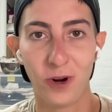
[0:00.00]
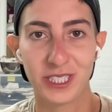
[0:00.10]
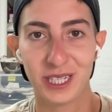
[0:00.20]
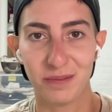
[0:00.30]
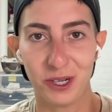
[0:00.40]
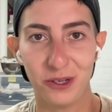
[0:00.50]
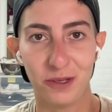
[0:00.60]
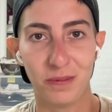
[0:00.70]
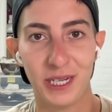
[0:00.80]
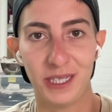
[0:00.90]
What's up,
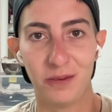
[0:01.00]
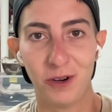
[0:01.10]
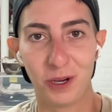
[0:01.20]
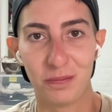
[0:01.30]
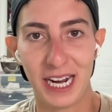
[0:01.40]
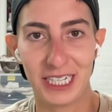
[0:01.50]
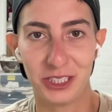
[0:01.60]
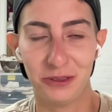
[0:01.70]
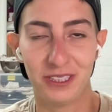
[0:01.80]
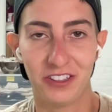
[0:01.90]
CoderByte? Welcome back
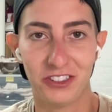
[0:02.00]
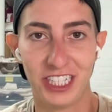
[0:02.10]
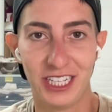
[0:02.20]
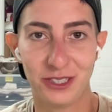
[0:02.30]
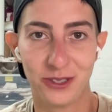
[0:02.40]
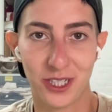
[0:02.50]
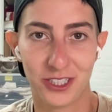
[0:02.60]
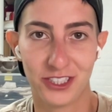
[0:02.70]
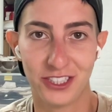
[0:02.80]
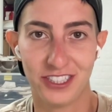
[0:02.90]
to another data
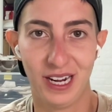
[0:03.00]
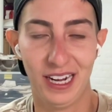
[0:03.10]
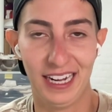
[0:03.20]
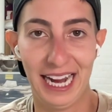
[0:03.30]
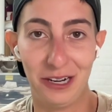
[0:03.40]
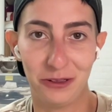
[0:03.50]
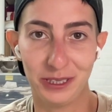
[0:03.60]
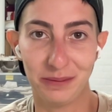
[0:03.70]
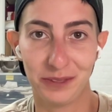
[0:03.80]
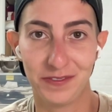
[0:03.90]
structures and
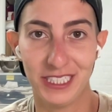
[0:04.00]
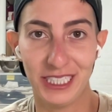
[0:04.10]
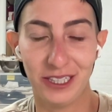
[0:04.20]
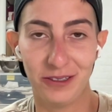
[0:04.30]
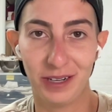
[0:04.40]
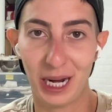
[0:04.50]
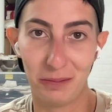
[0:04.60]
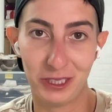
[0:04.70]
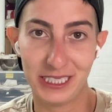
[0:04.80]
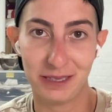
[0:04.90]
algorithms video.
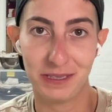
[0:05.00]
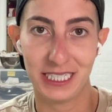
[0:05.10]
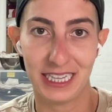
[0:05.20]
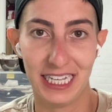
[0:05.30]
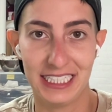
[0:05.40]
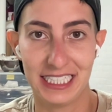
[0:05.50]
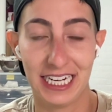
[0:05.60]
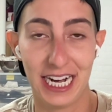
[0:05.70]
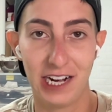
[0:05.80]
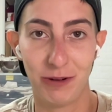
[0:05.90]
I'm Elizabeth, and
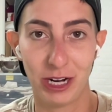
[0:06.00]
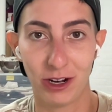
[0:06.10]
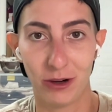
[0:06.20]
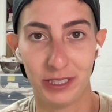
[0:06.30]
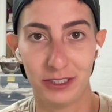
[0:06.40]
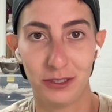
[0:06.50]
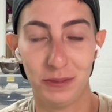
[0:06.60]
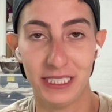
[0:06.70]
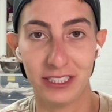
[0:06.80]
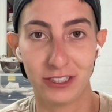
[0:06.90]
today we are going to
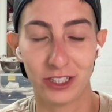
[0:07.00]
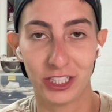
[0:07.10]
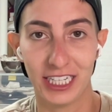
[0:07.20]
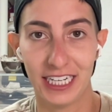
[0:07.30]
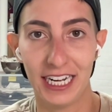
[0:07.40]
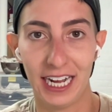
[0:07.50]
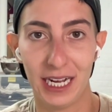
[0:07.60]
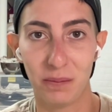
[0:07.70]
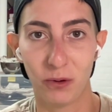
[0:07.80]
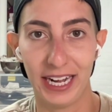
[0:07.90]
be starting
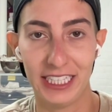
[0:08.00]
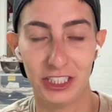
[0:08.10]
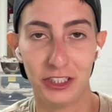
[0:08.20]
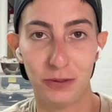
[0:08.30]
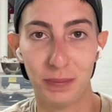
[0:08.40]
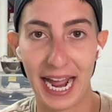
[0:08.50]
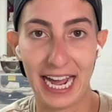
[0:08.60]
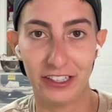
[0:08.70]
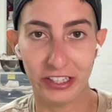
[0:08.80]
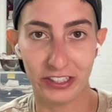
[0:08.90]
a brand new
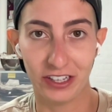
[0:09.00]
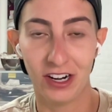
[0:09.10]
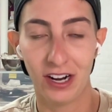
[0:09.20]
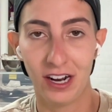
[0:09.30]
pattern